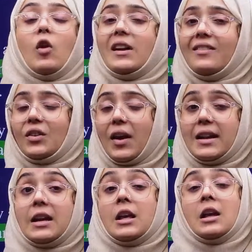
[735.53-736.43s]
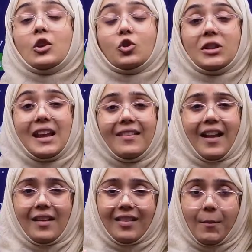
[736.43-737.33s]
What is credit? So these
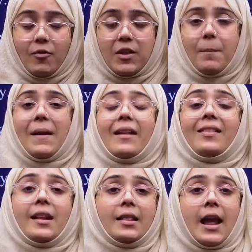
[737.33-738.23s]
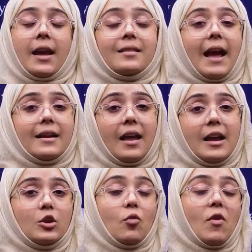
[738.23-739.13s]
are some of the basic things that the
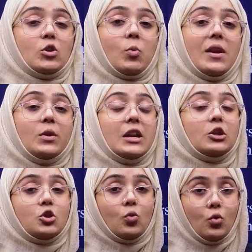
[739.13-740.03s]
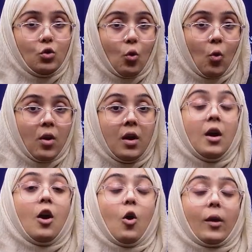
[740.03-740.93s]
individual need to know.
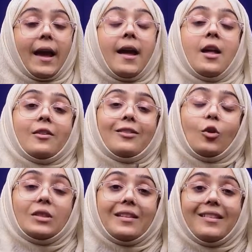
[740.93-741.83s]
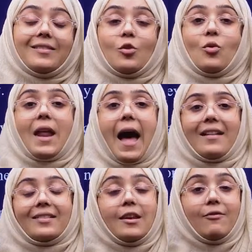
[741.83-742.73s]
Okay, so this is known
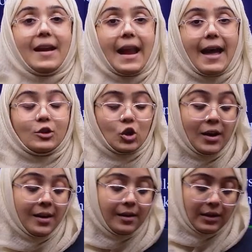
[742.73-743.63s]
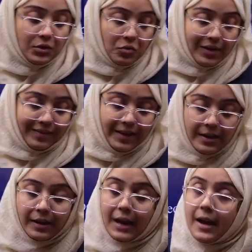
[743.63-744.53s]
as the financial literacy.
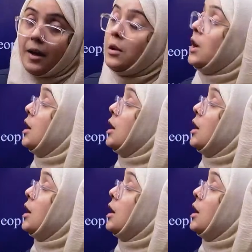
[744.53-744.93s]
Clear?